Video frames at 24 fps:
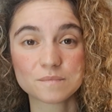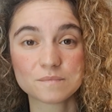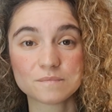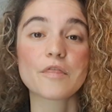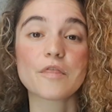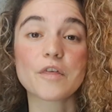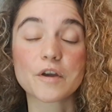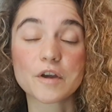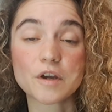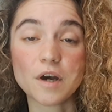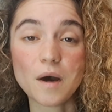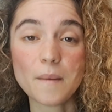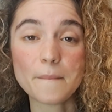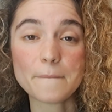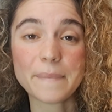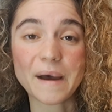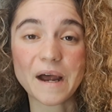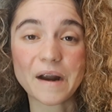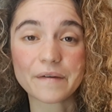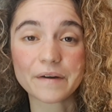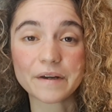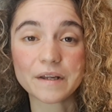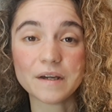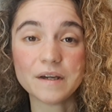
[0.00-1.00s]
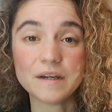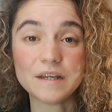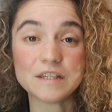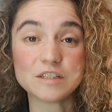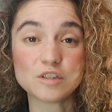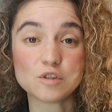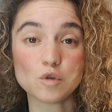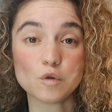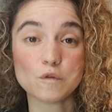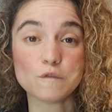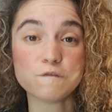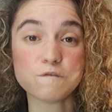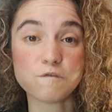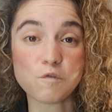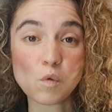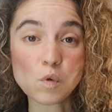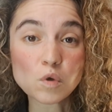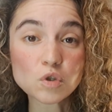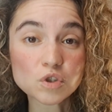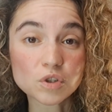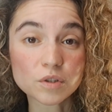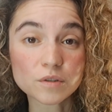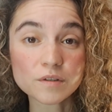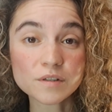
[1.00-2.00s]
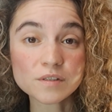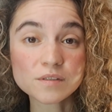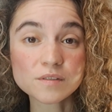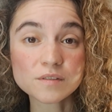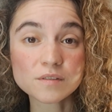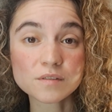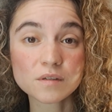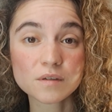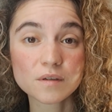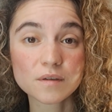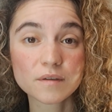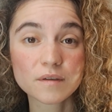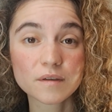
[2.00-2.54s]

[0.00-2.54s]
The gut barrier is your fortress.